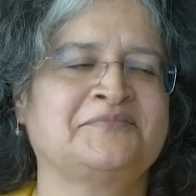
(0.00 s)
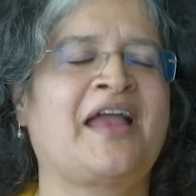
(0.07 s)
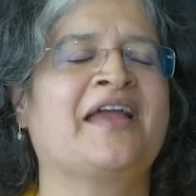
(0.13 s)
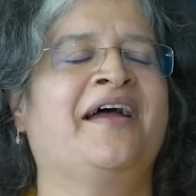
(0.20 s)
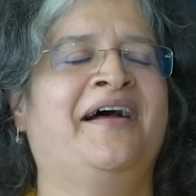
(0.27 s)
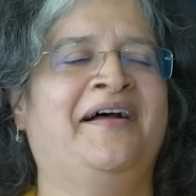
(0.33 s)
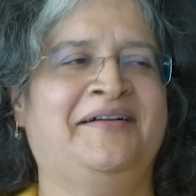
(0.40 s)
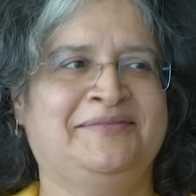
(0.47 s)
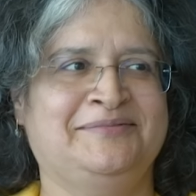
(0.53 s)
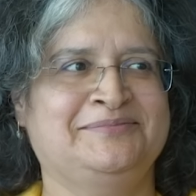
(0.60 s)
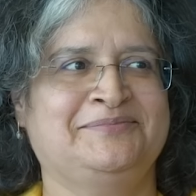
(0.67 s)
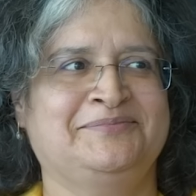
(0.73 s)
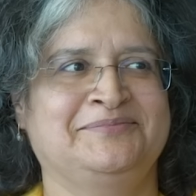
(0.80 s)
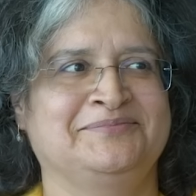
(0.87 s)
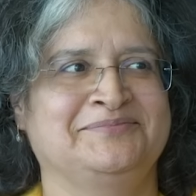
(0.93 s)
just yeah. making
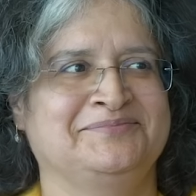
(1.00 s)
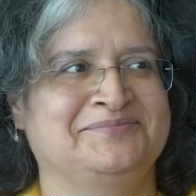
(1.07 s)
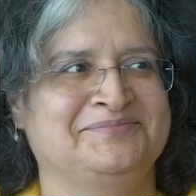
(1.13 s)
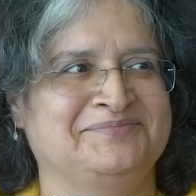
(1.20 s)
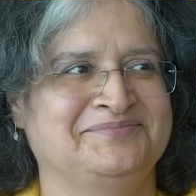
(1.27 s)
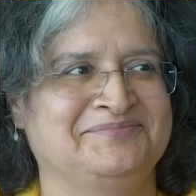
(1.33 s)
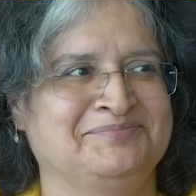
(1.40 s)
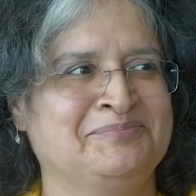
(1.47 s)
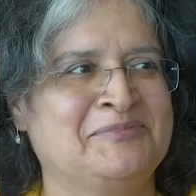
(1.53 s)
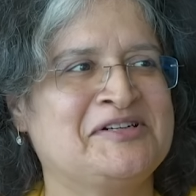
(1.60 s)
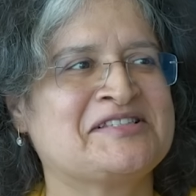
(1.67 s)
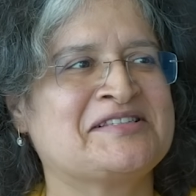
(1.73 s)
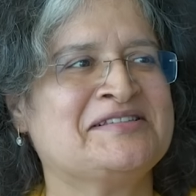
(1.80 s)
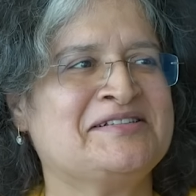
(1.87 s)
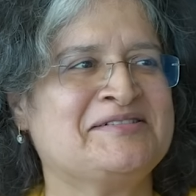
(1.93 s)
it a little
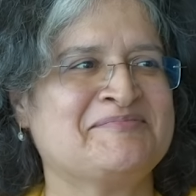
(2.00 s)
personal,